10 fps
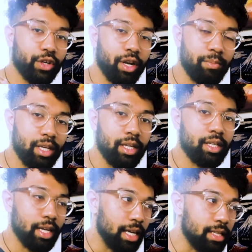going to
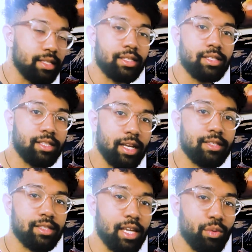be in
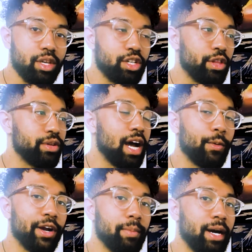sync with each other, not
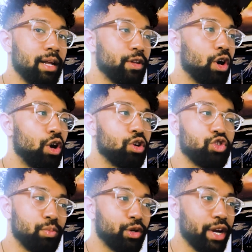worried about it. They're all
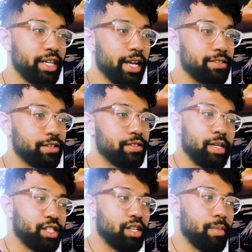super great dancers.
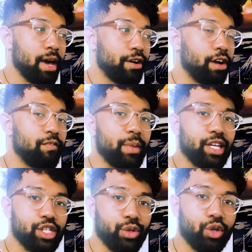It's just a matter of
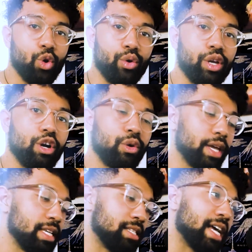making sure the choreo
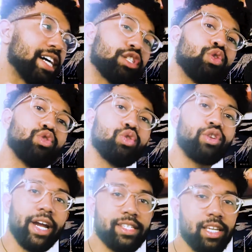is not too
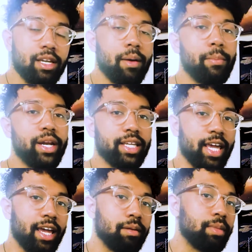crazy, but it
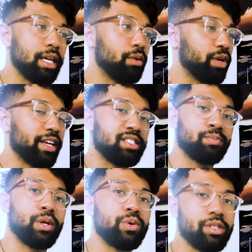can be, when it
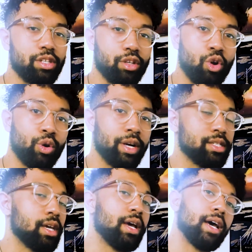explodes into the
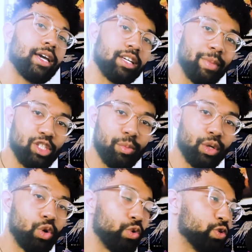chorus, it can be super
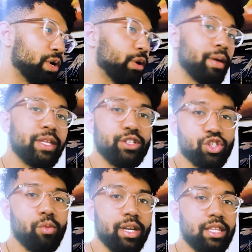cool as well. I mean, there's
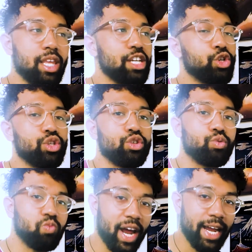so many things you can
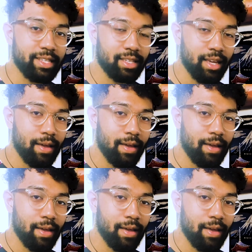do right.